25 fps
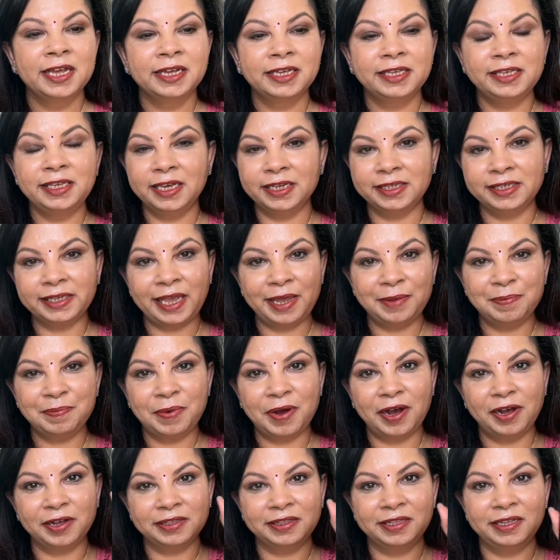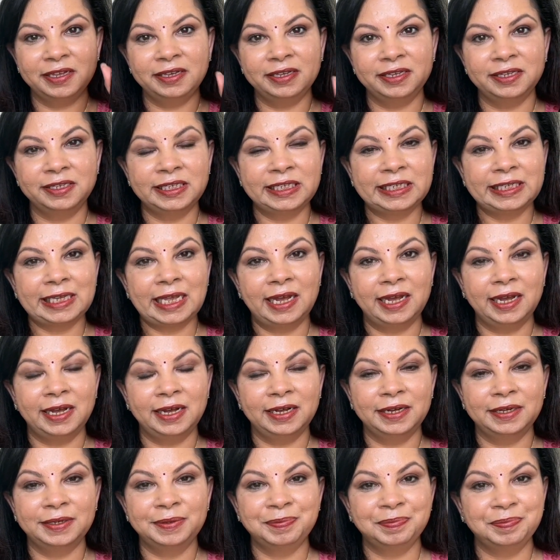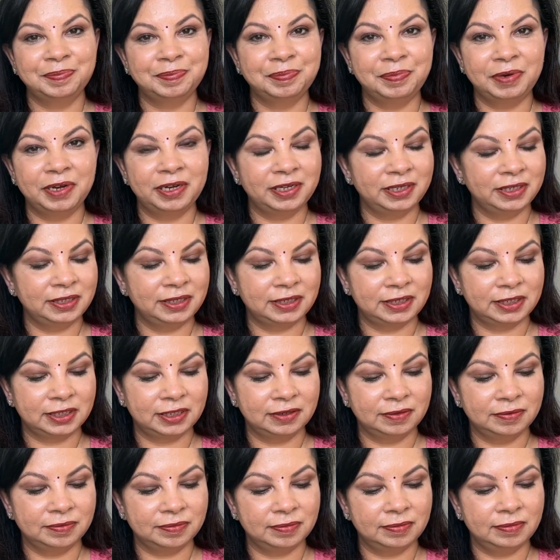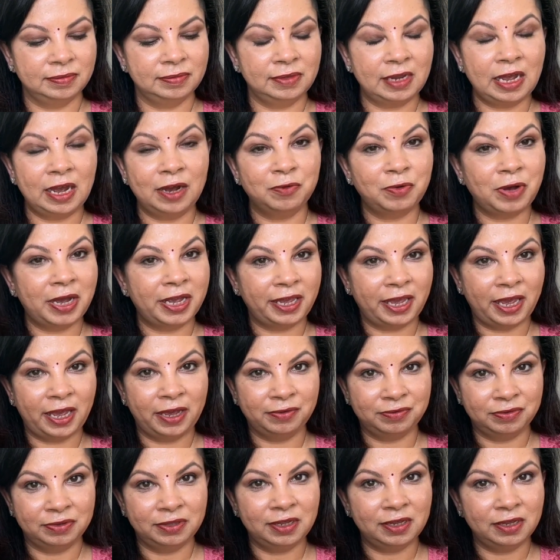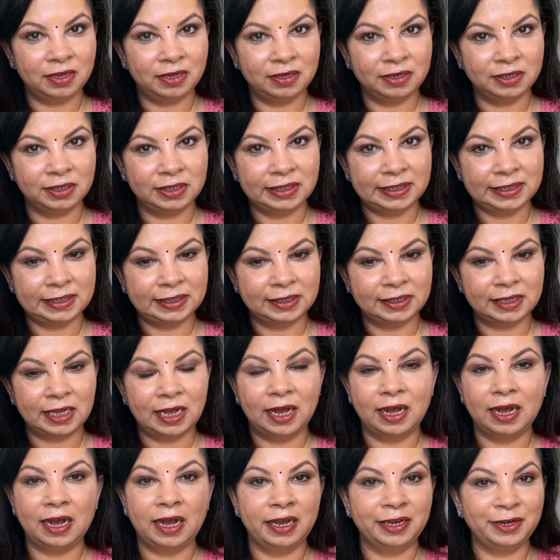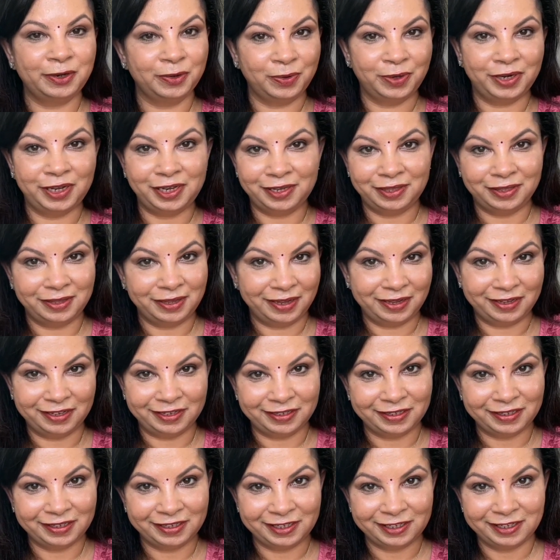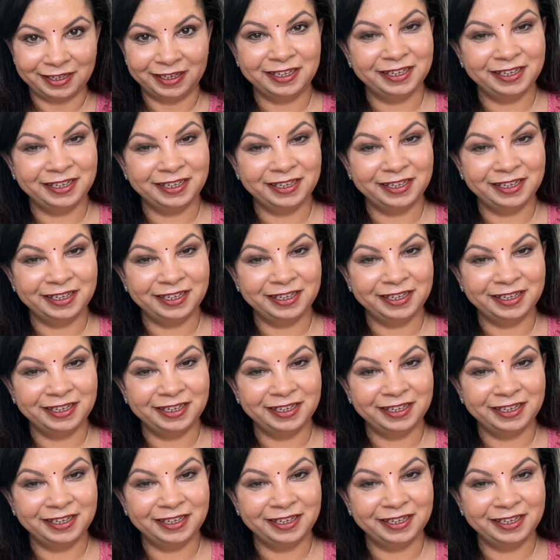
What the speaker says: Yes, I bought this, but now I have this, I don't need this.